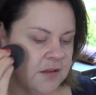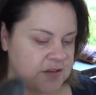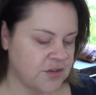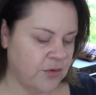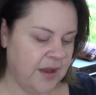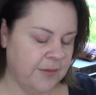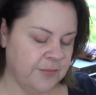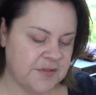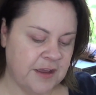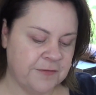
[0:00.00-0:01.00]
So I
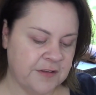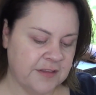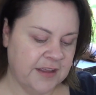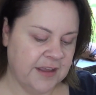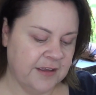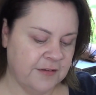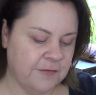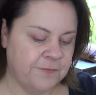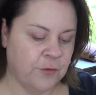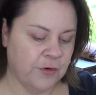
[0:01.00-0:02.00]
definitely,
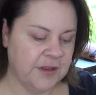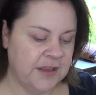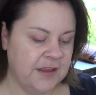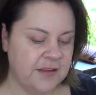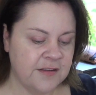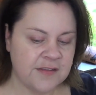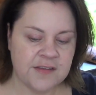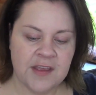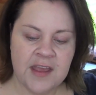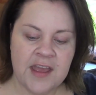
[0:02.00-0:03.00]
for
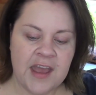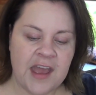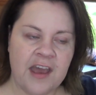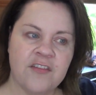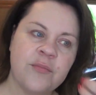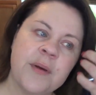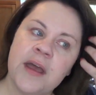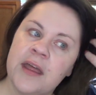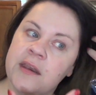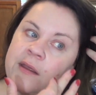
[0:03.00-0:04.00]
ease, have
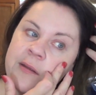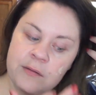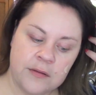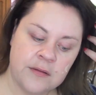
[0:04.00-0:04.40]
been,